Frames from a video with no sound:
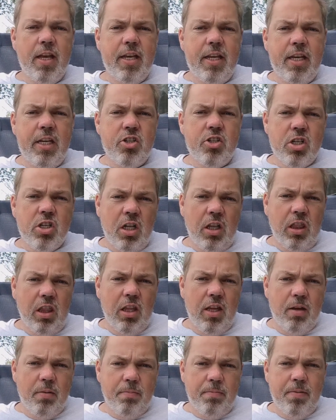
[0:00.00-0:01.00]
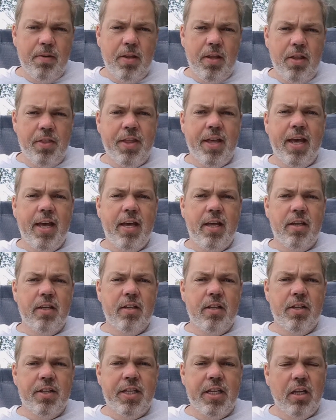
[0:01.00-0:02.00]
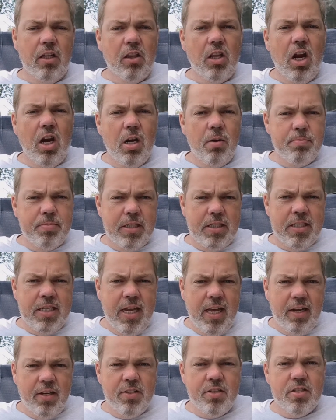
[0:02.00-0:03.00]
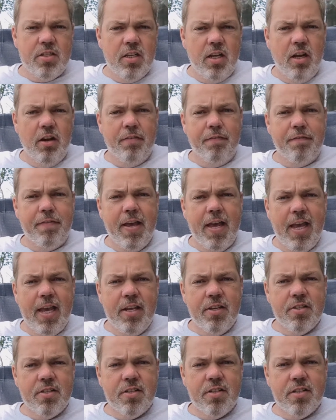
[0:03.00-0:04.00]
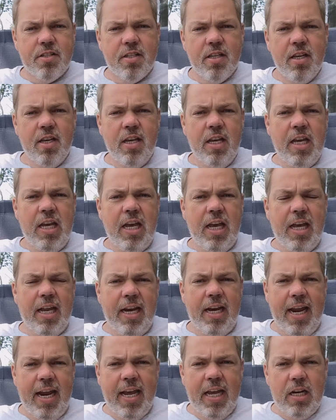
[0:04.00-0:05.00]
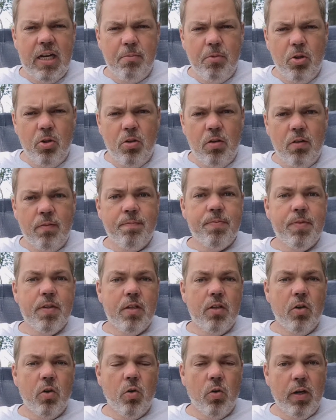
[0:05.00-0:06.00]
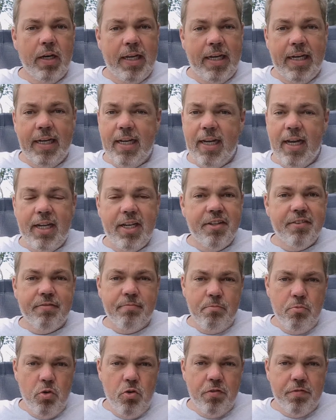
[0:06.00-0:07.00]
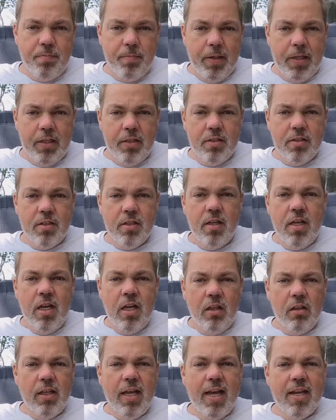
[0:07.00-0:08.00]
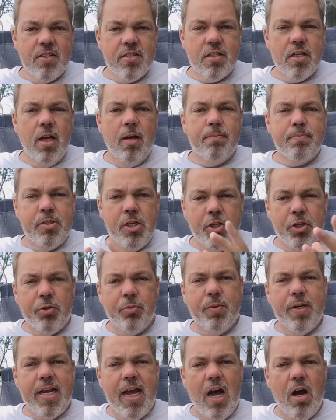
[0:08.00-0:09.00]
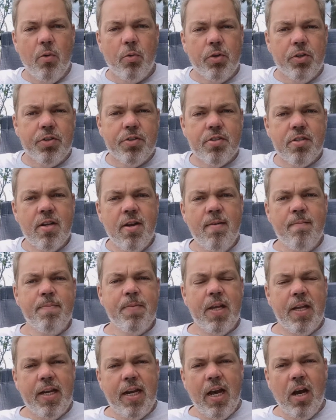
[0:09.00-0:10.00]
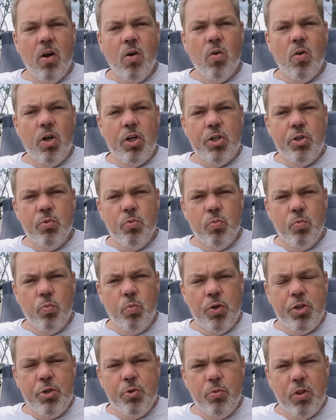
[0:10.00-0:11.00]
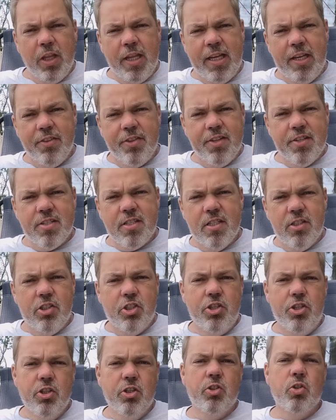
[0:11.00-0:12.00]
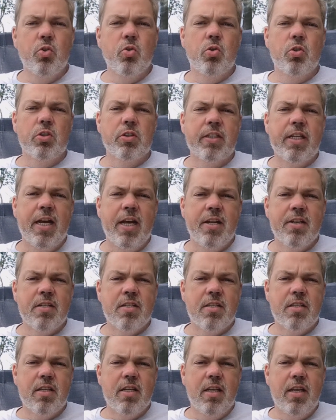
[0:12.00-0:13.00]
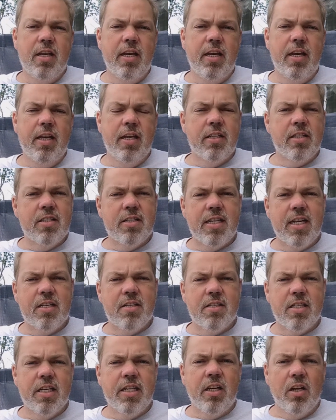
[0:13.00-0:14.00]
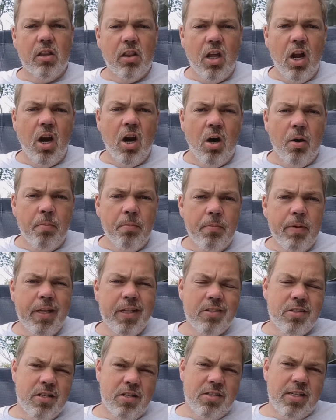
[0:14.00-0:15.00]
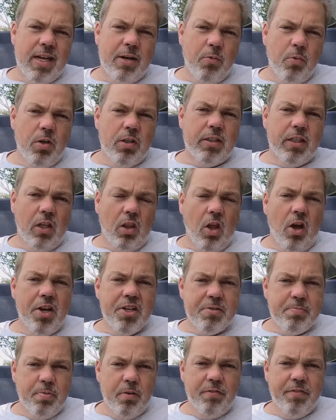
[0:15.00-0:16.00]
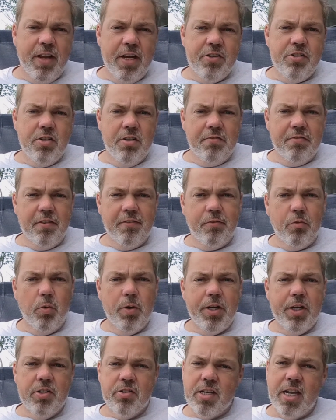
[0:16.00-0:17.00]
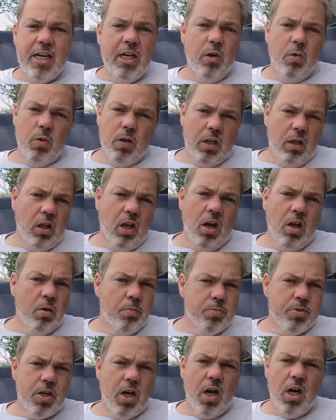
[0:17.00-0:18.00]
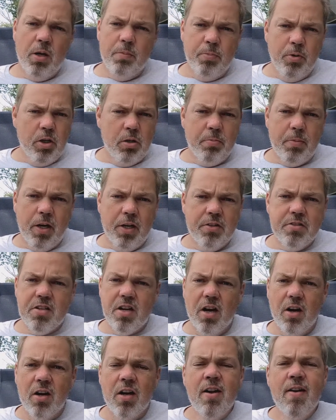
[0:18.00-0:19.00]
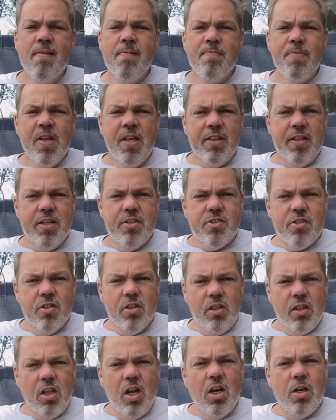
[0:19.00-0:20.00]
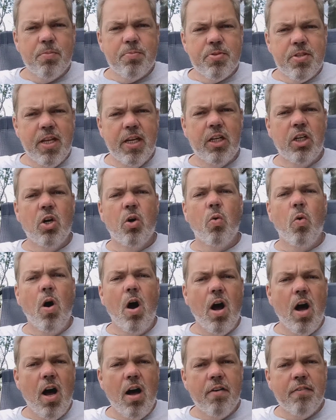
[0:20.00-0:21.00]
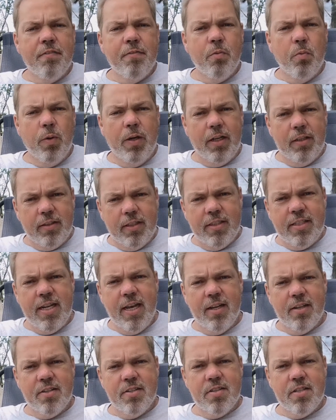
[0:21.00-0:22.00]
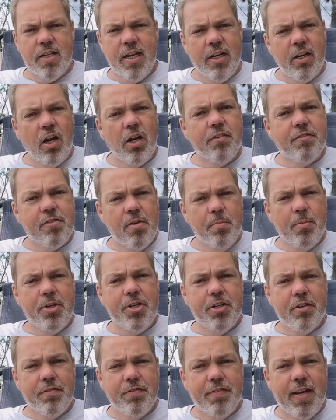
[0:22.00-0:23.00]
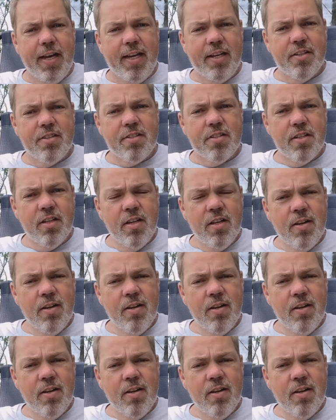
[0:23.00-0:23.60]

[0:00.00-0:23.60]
Each clip that the alarm detects a face, an animal, or any kind of movement lasts up to 3 hours. Now, when you link this into your Google Nest, it sets an alarm. And since I worked on loss prevention for 4 years, I know what alarms are, bookmarks are. These are alarms that go off when it detects an unfamiliar face.